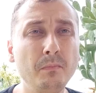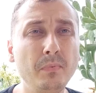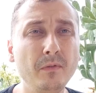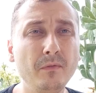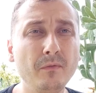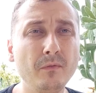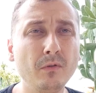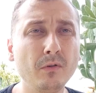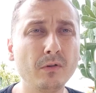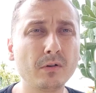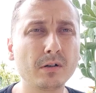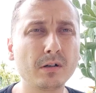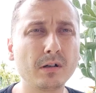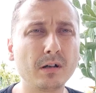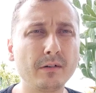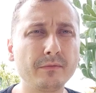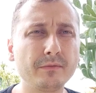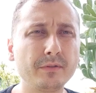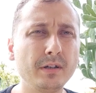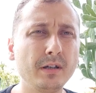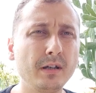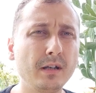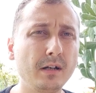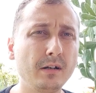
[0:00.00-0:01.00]
Before
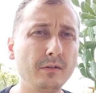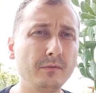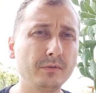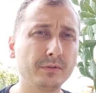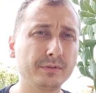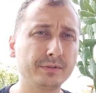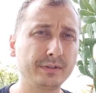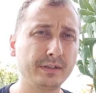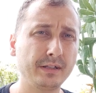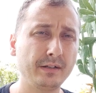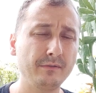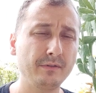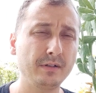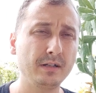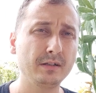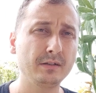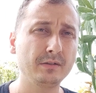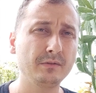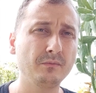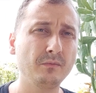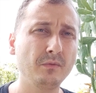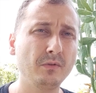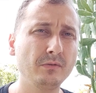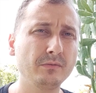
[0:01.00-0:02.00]
GraphQL, I was heavily
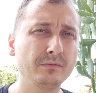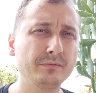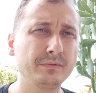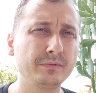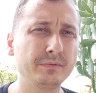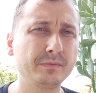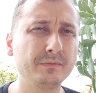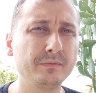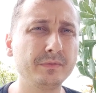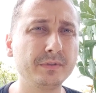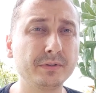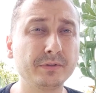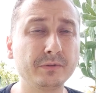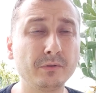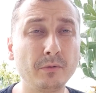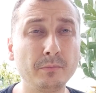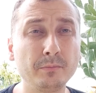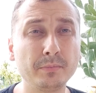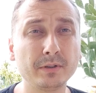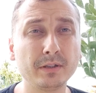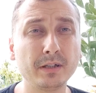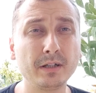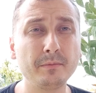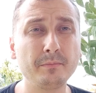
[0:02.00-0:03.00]
involved with
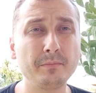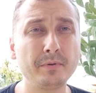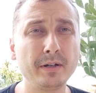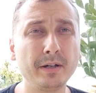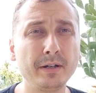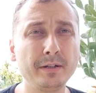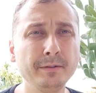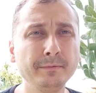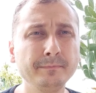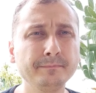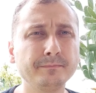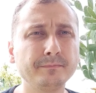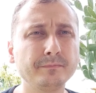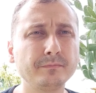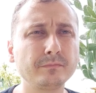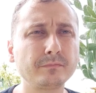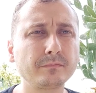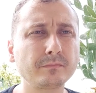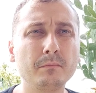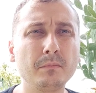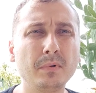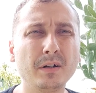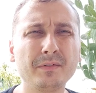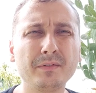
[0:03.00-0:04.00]
OpenAPI.
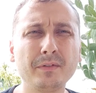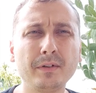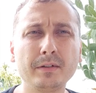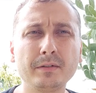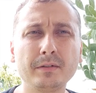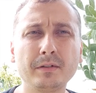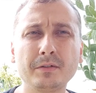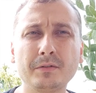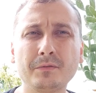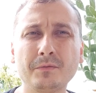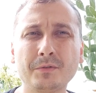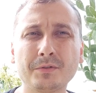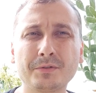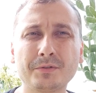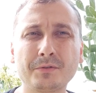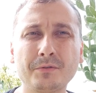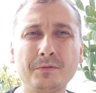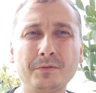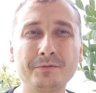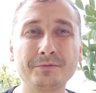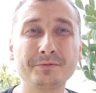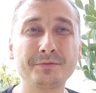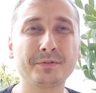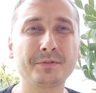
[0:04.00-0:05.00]
Back then, it was
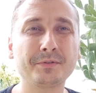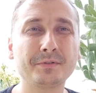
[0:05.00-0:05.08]
called